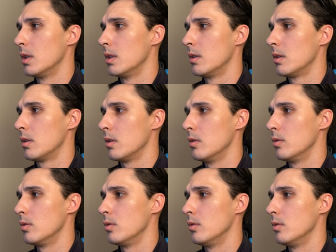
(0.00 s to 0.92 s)
go
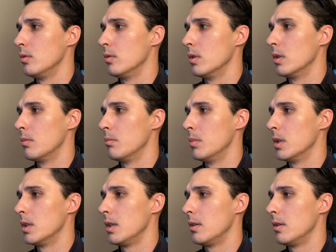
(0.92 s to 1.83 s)
to
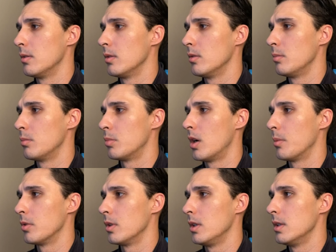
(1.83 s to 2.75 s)
material
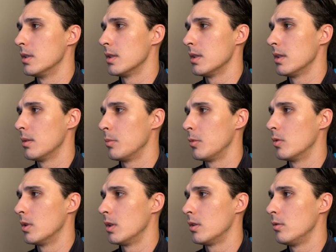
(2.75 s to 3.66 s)
properties, and I'm going
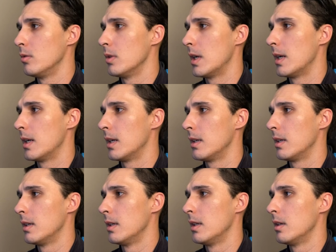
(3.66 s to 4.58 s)
to add
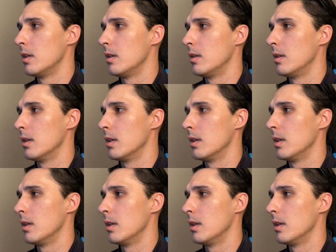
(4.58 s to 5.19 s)
on